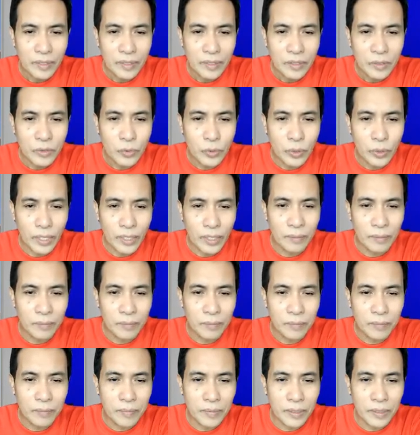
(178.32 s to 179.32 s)

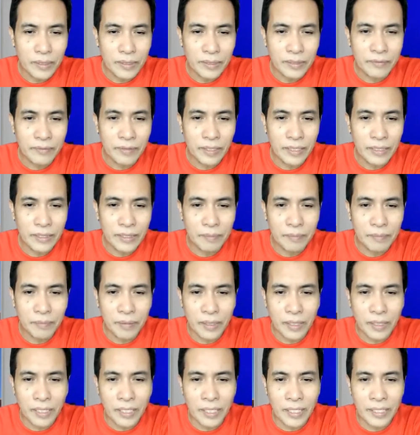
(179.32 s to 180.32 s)
12 divided
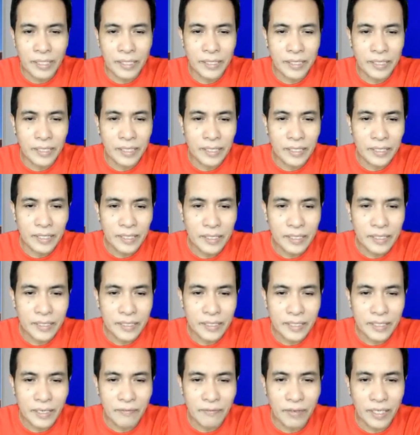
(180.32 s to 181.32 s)
by
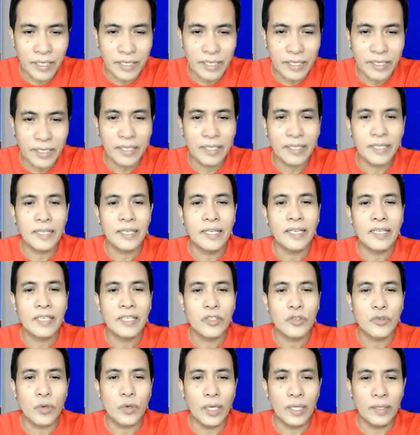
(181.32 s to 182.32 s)
7.
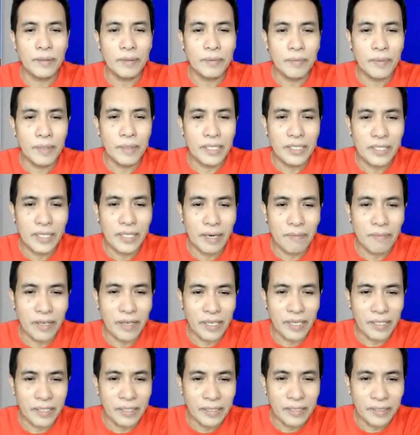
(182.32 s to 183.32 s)
12
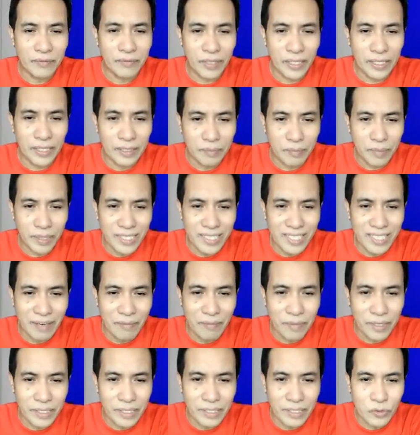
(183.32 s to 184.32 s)
divided by
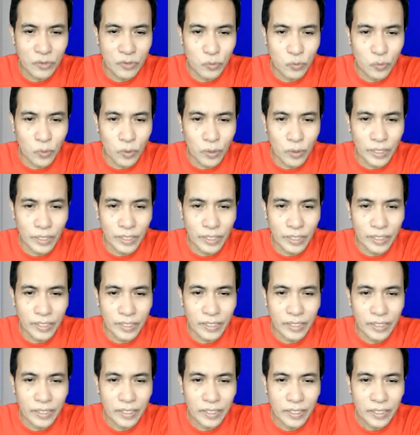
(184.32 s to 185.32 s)
7 1.
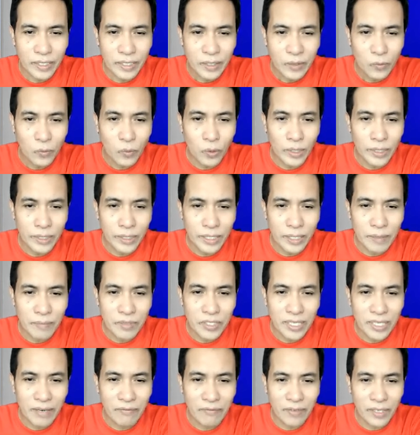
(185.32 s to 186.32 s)
1
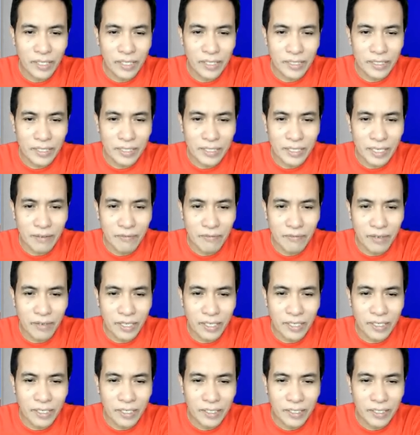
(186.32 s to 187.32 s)
times 7 is
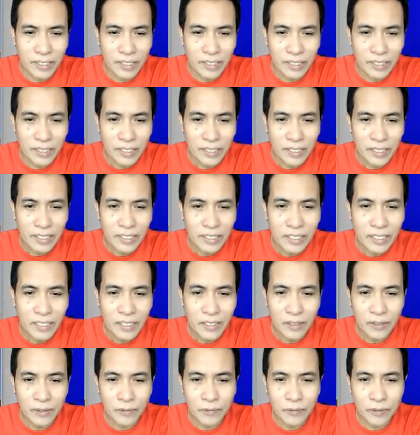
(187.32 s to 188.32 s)
7
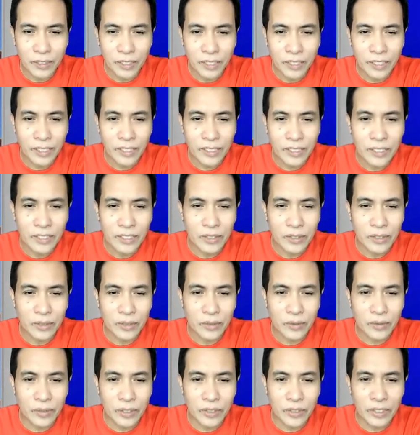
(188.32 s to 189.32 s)
over, so
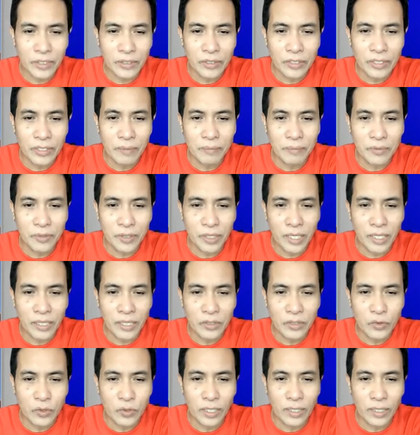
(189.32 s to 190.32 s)
we're going to
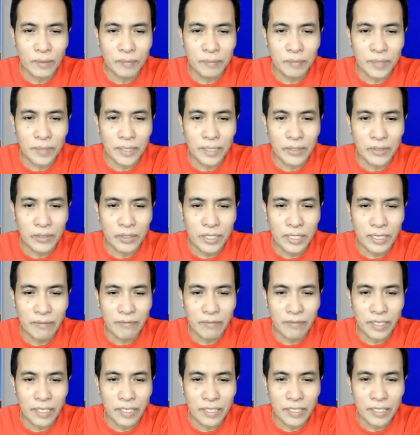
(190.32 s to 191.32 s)
subtract 12 minus
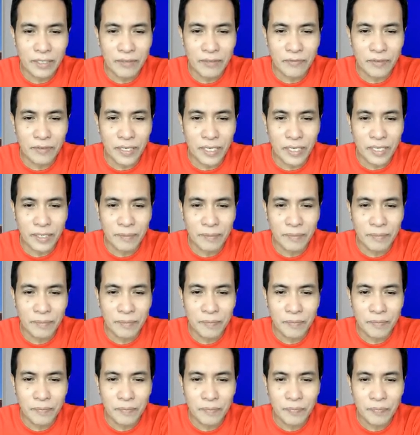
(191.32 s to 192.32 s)
7, that's 5.
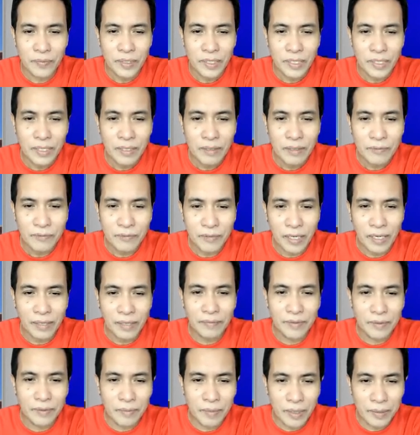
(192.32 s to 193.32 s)

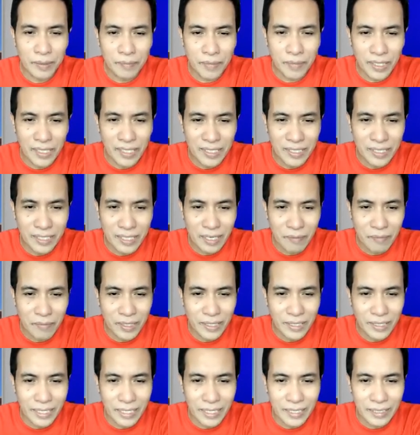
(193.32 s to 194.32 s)
5 divided by
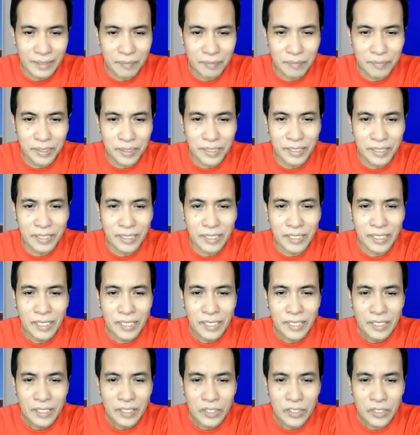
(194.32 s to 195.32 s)
7 cannot be,
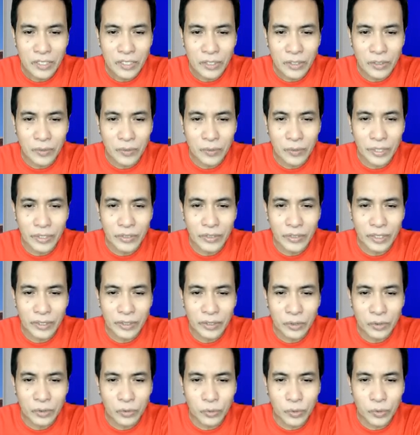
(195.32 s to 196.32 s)
so we're
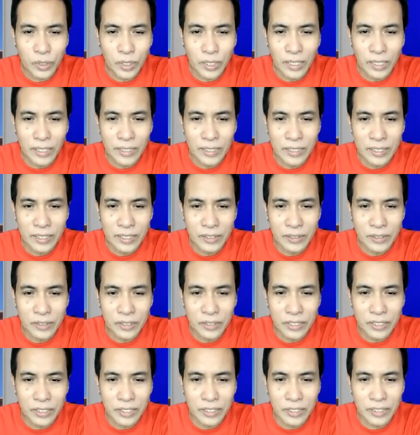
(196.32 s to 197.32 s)
going to add
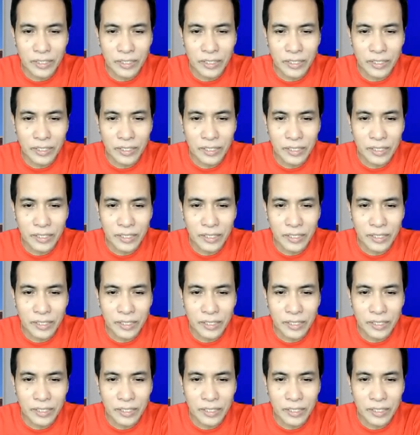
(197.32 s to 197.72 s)
zeros here.